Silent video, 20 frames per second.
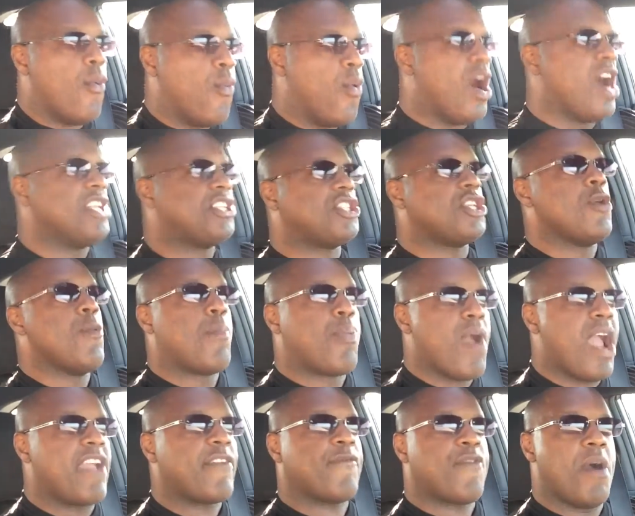Once you
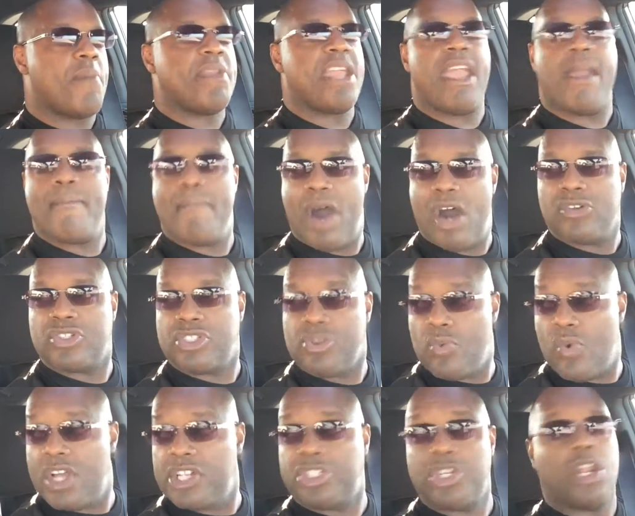break from the
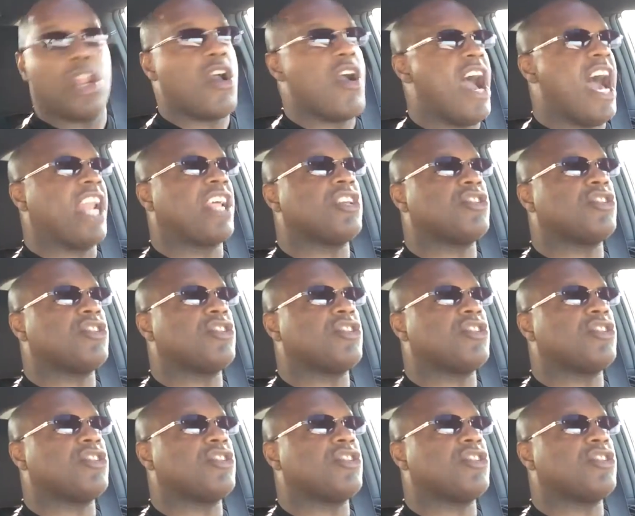emotion, once you learn how to